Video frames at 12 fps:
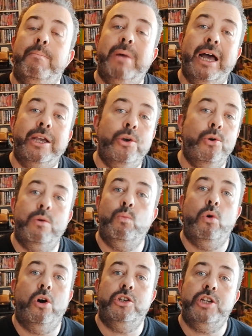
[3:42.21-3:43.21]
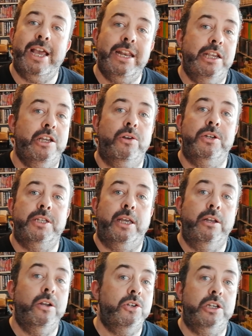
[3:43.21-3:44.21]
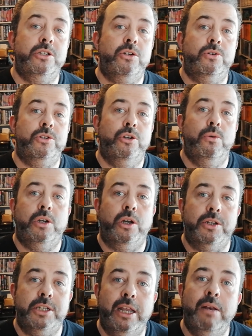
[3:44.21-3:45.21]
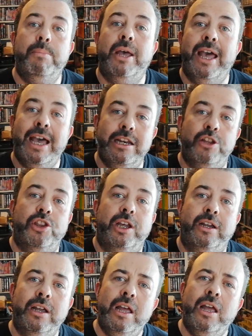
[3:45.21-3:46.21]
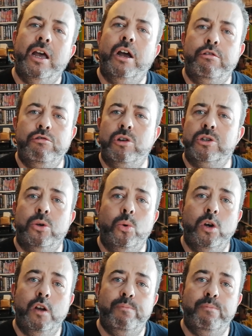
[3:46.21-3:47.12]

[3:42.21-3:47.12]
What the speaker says: but I couldn't watch any content, not just Doctor Who content, but anything across all of